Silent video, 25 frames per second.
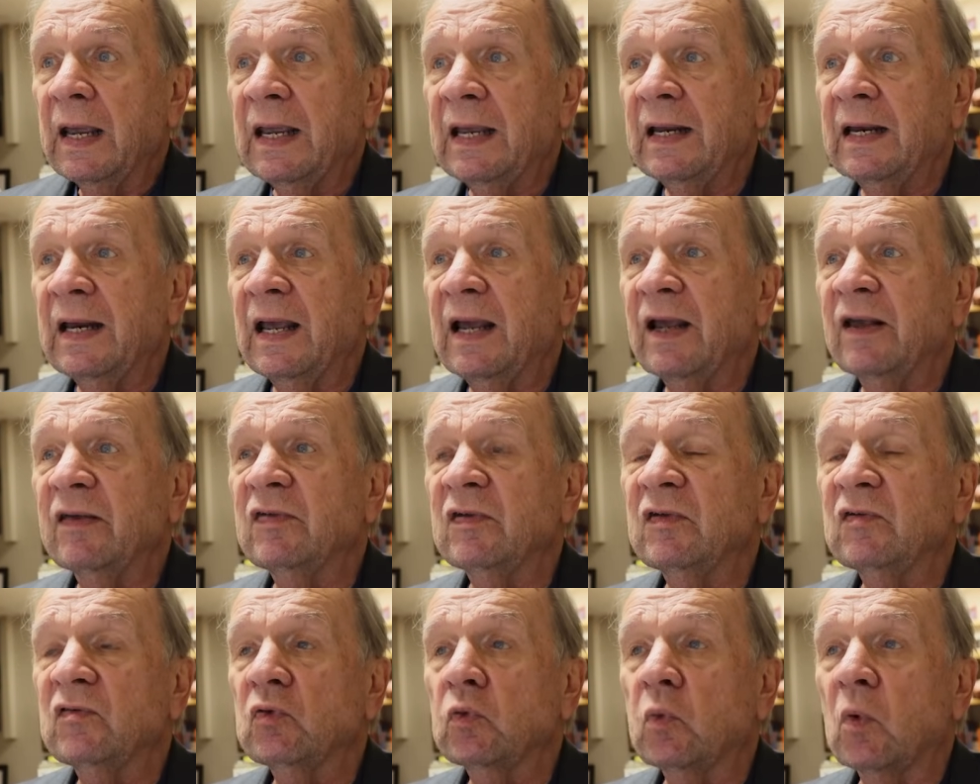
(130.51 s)
In
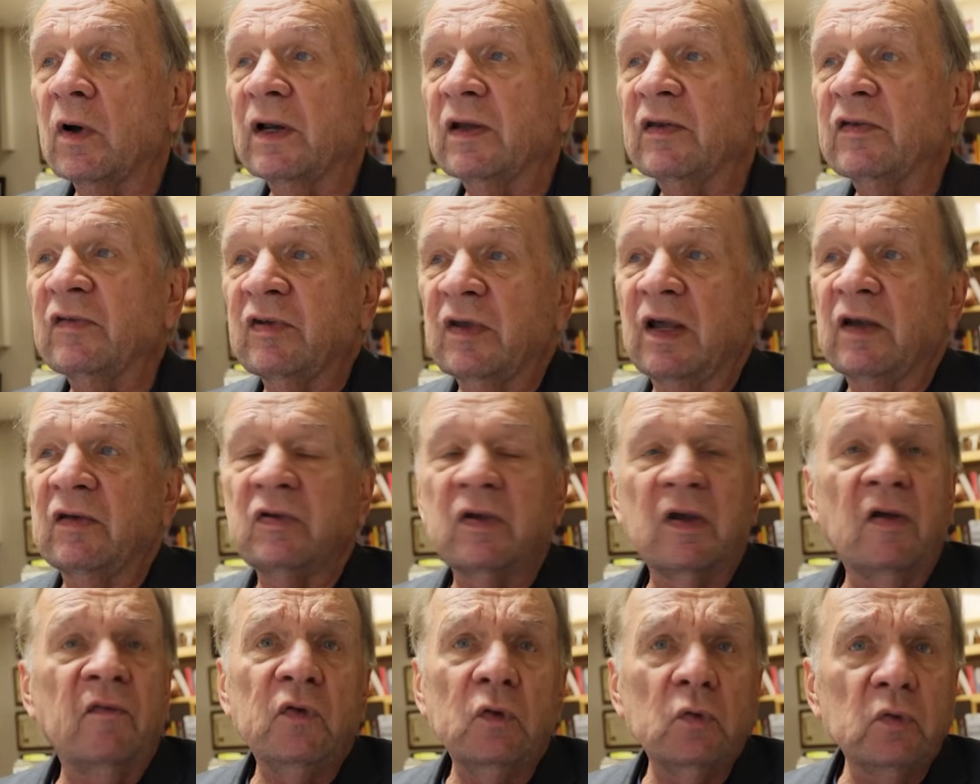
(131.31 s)
essence, what it
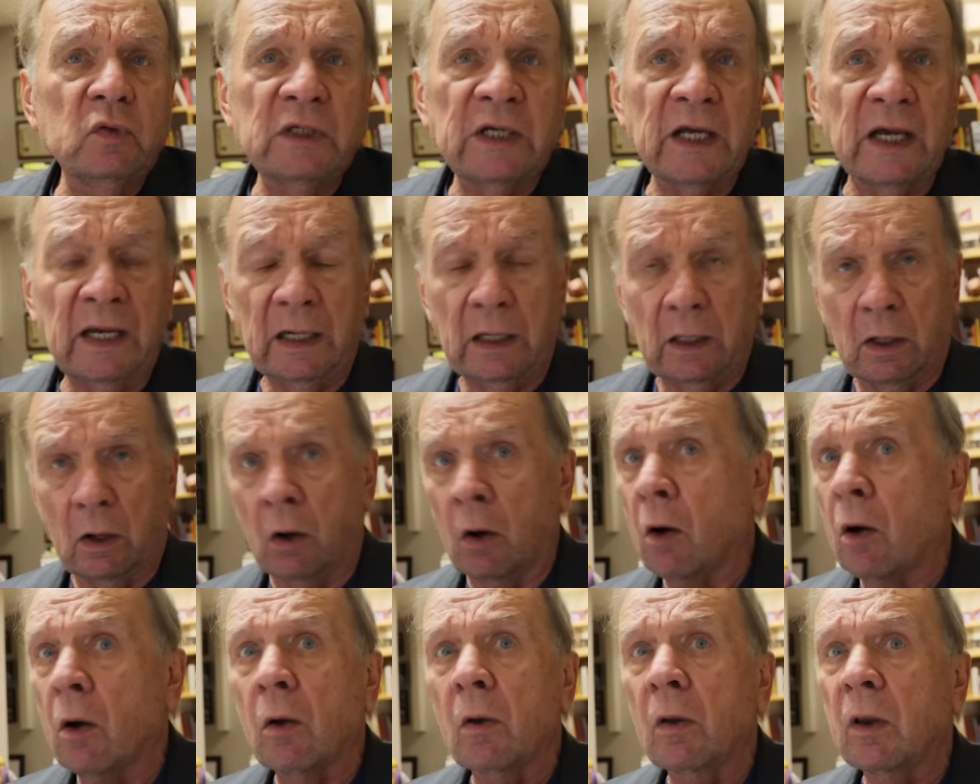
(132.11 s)
says, if you take
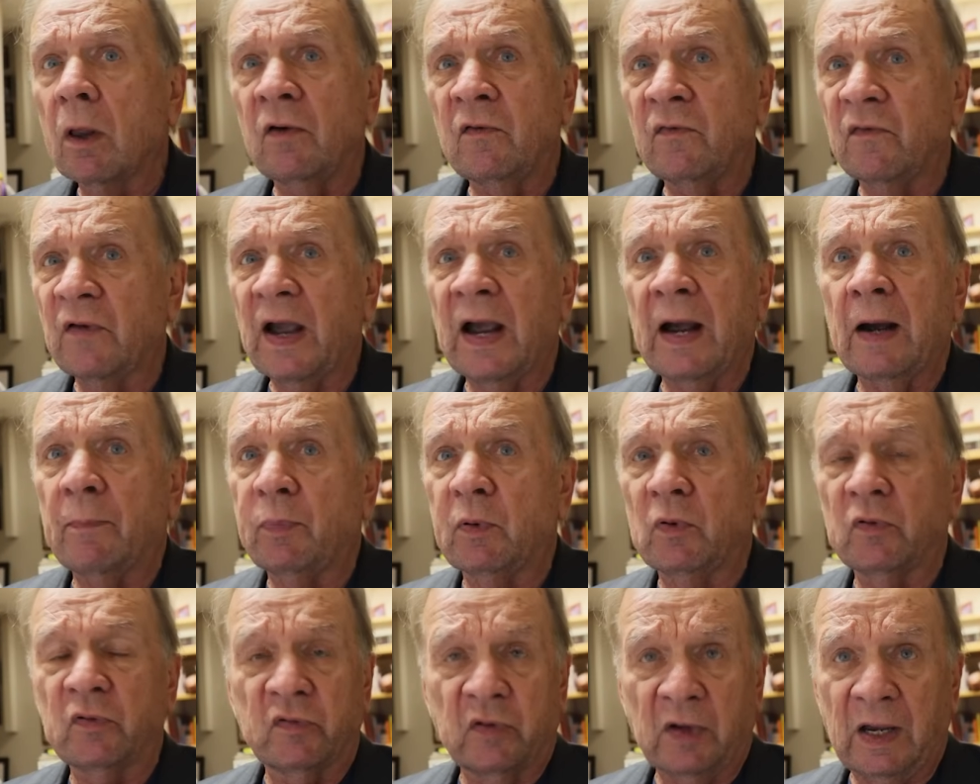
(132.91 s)
all of
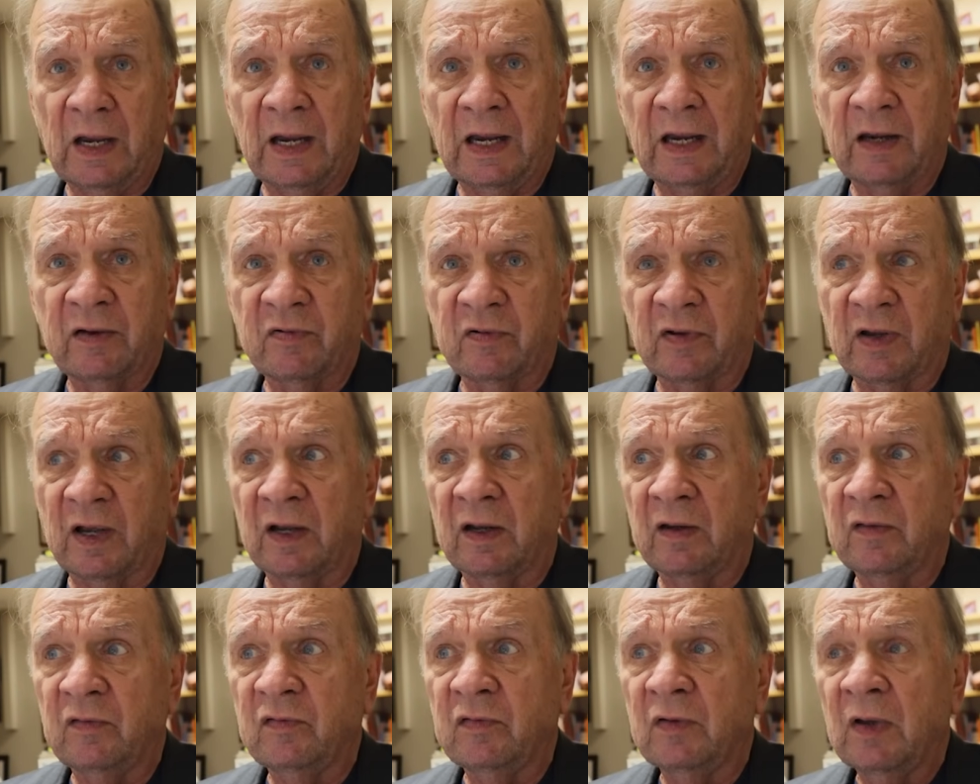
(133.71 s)
Apple's
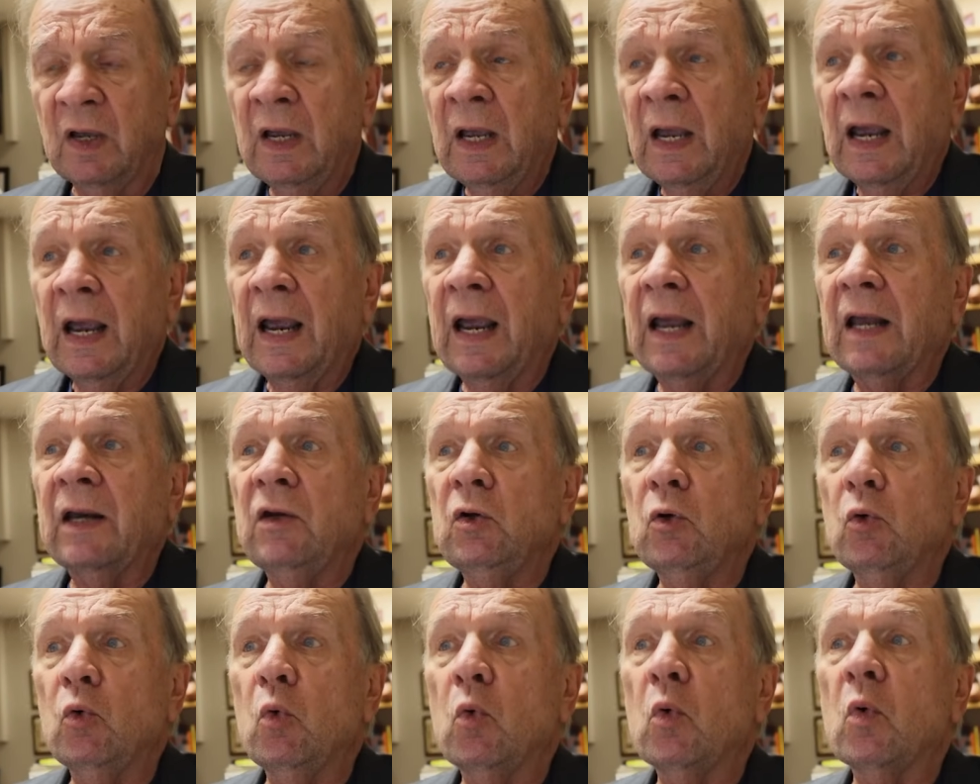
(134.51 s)
assets
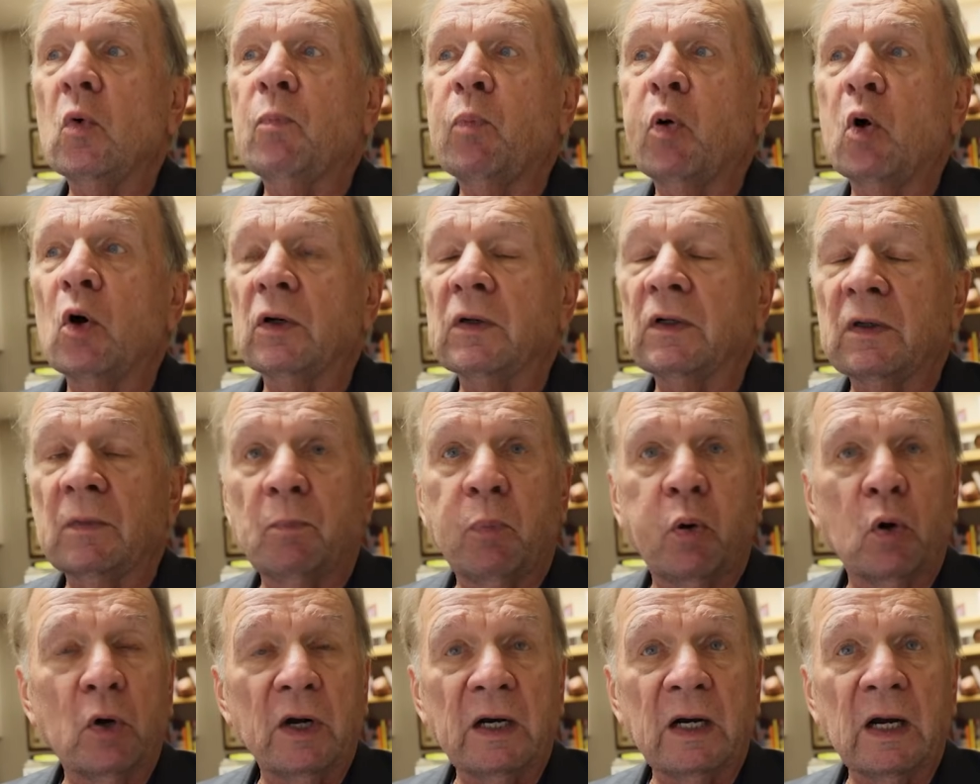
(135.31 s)
and you
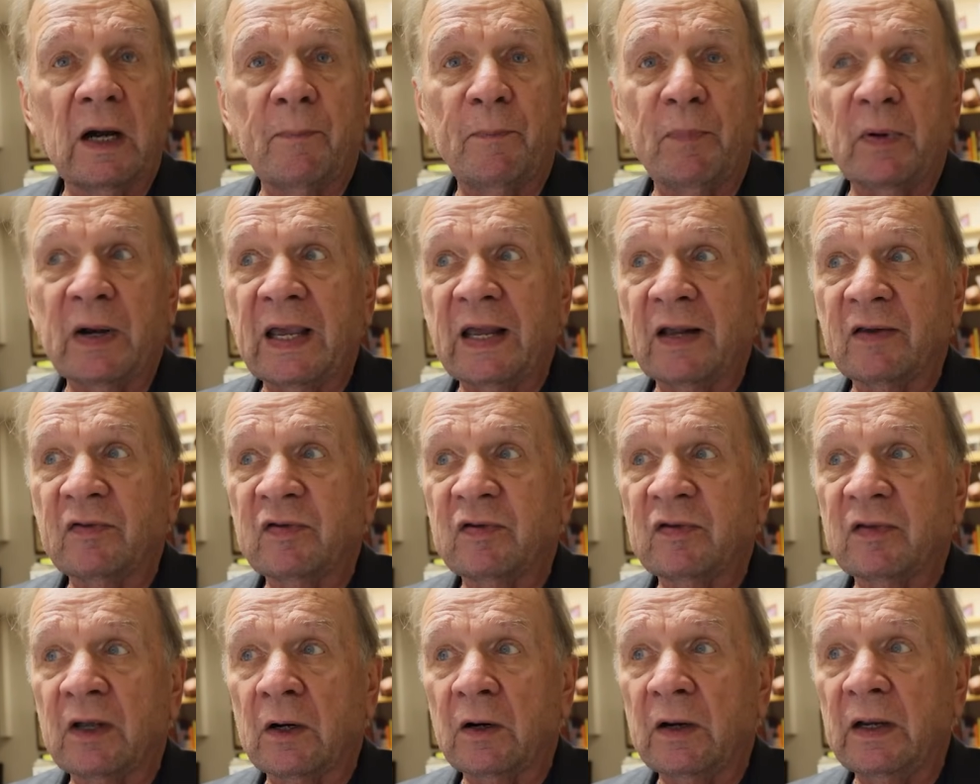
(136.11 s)
put, put it up
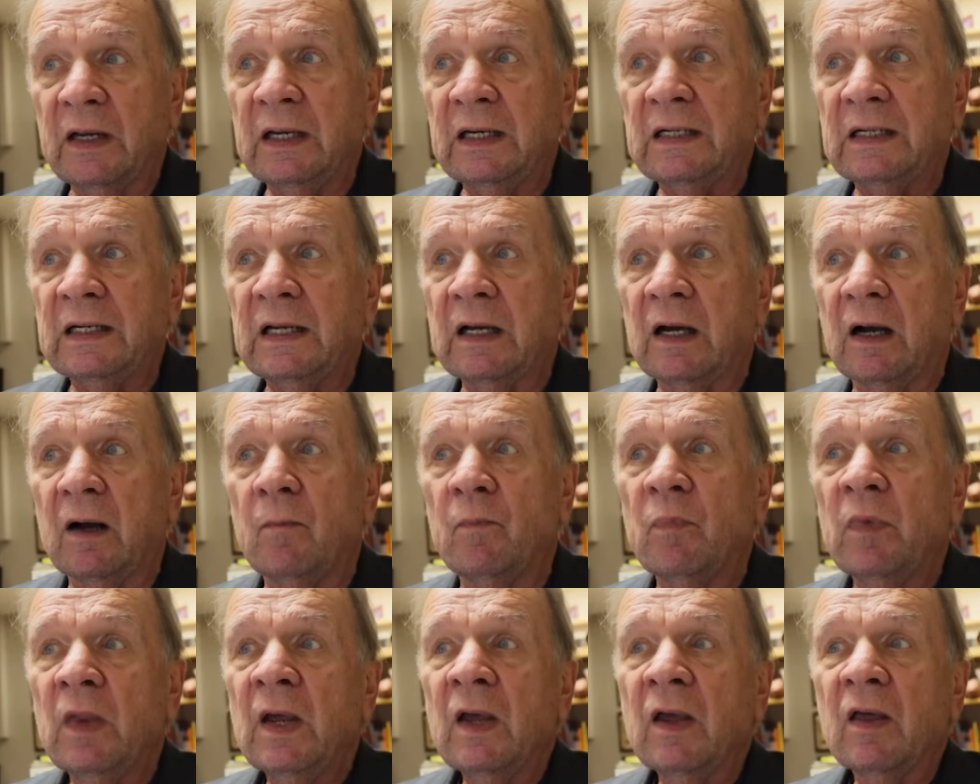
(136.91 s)
against their
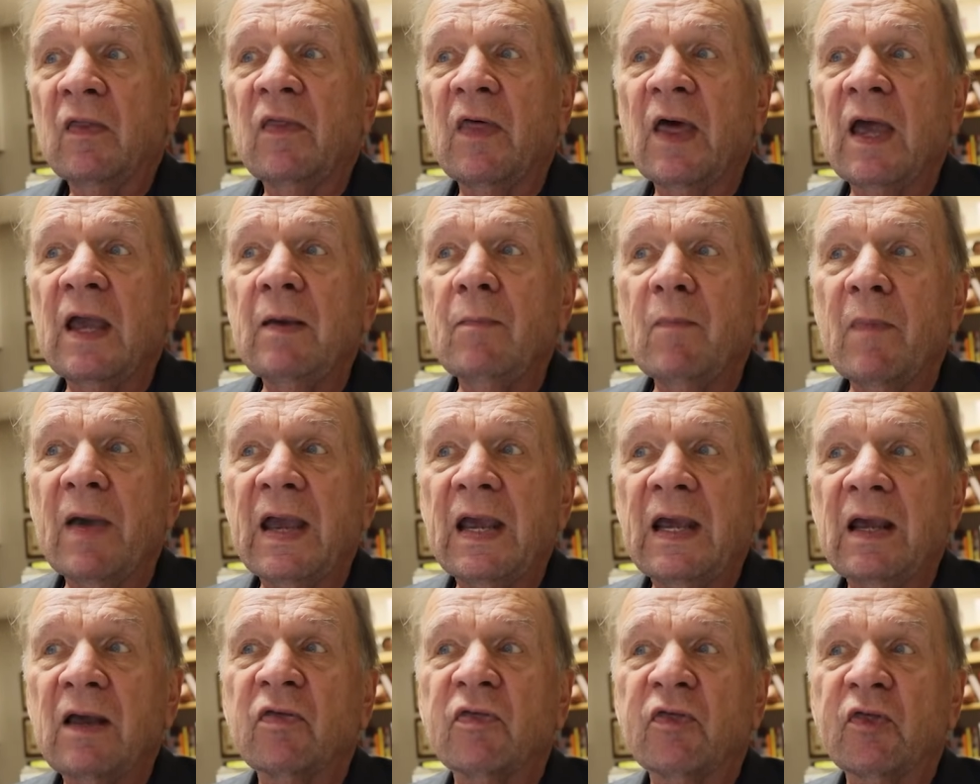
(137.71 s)
income, they
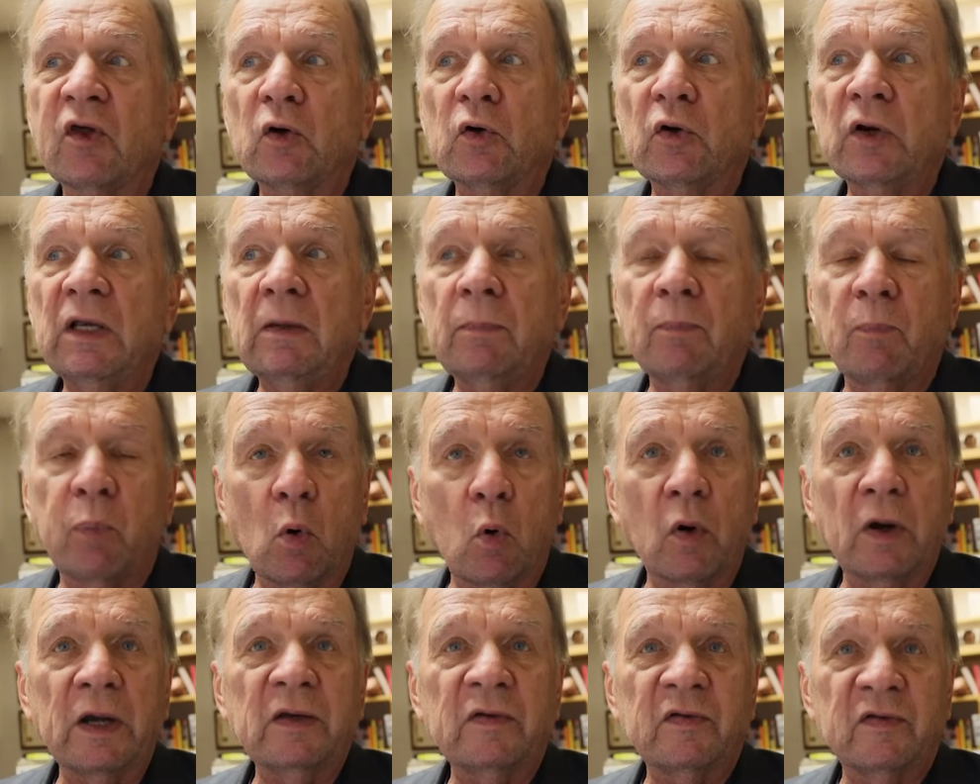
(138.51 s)
make
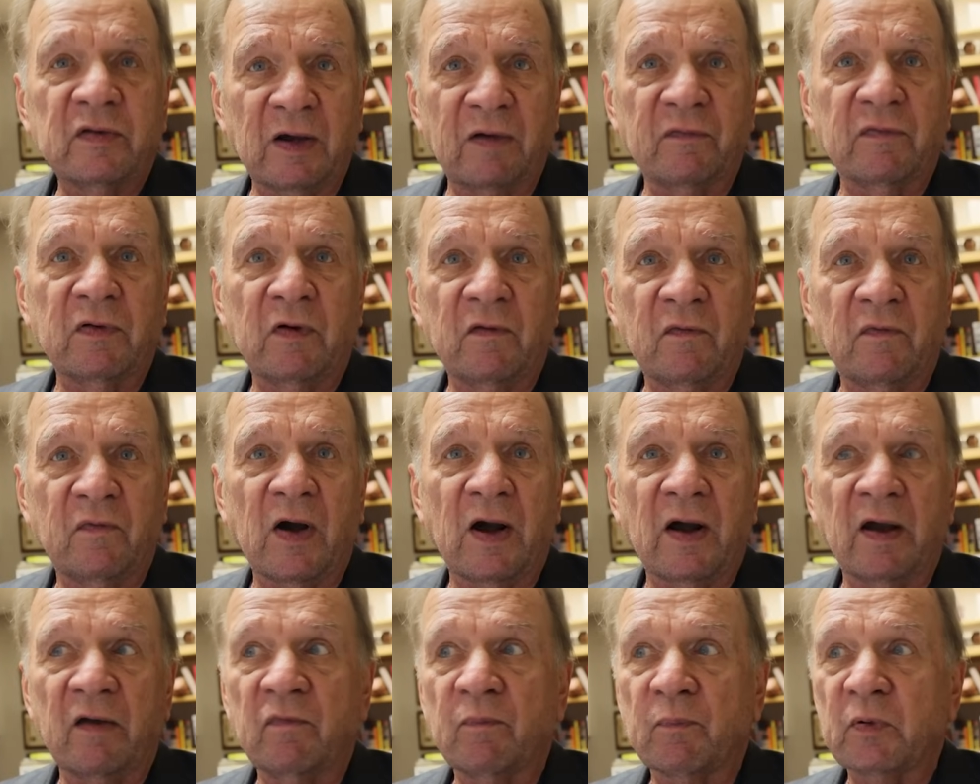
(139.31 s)

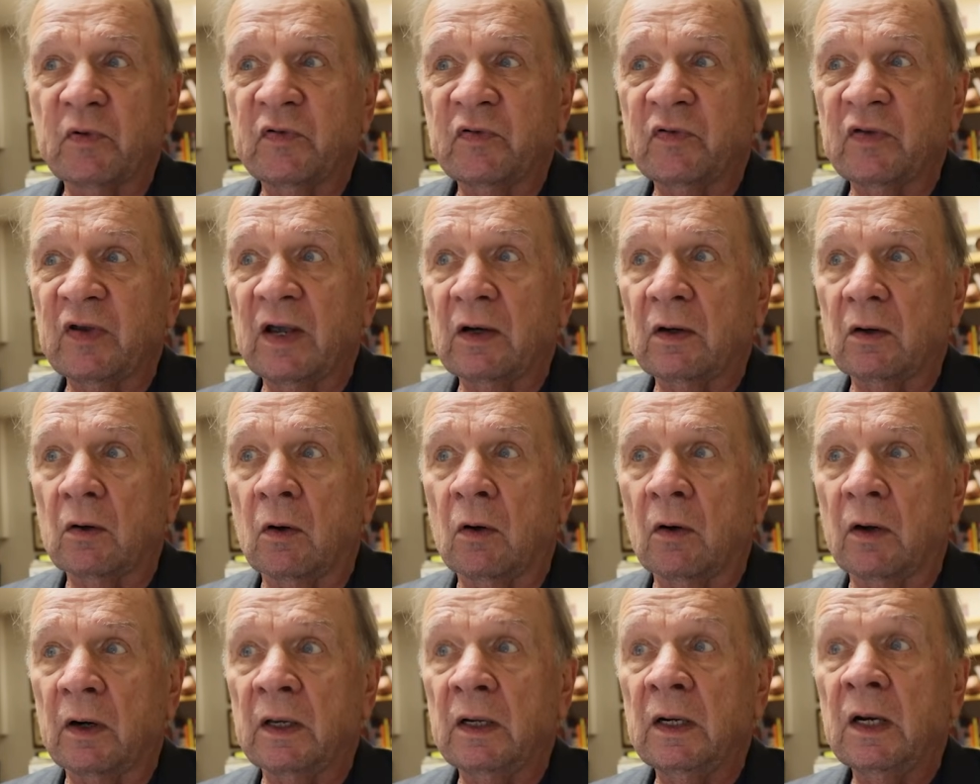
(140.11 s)

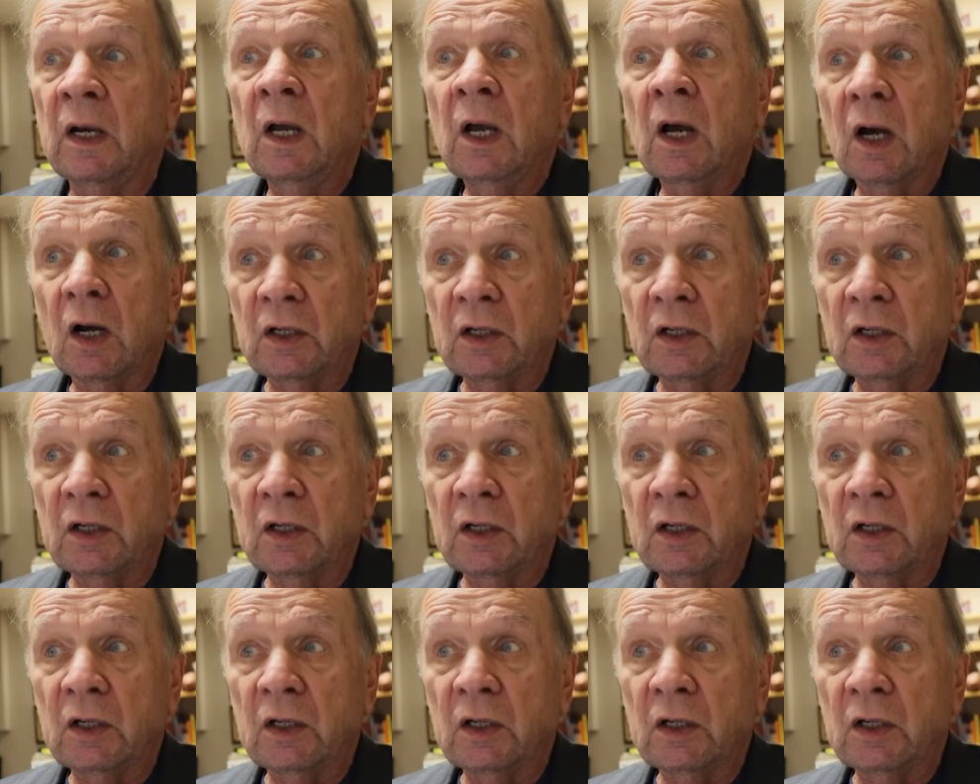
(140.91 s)
30.75% on it.